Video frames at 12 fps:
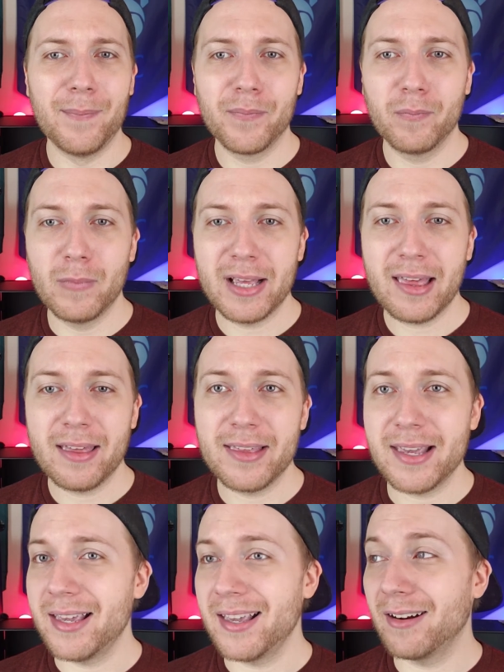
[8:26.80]
With
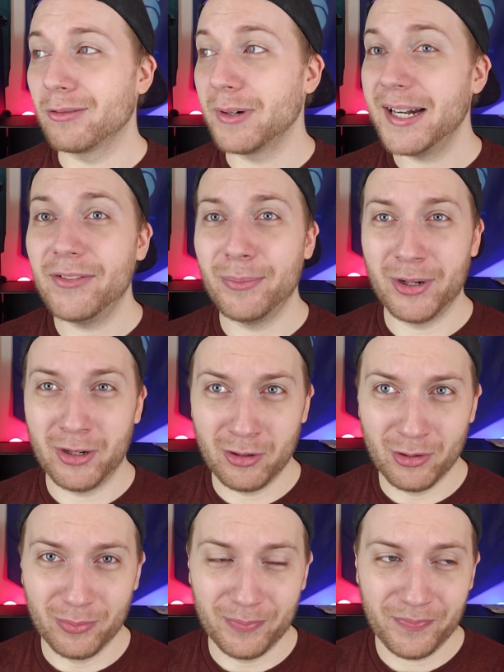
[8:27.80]
the raid from
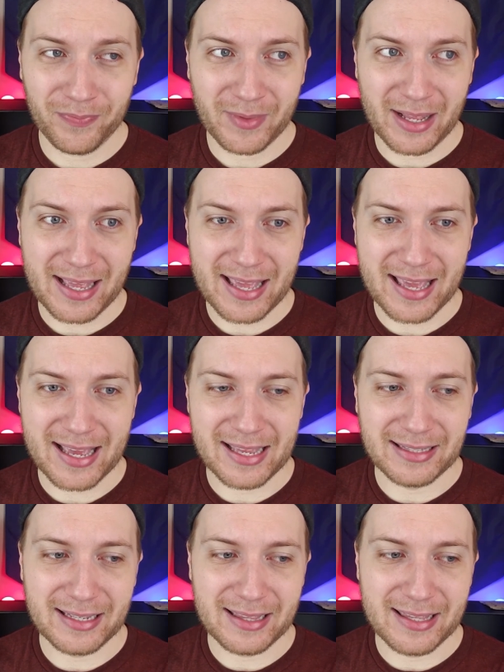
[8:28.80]
home
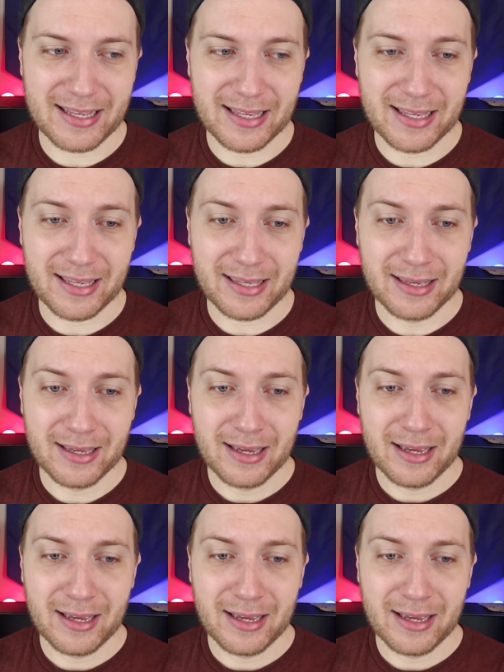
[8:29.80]
and the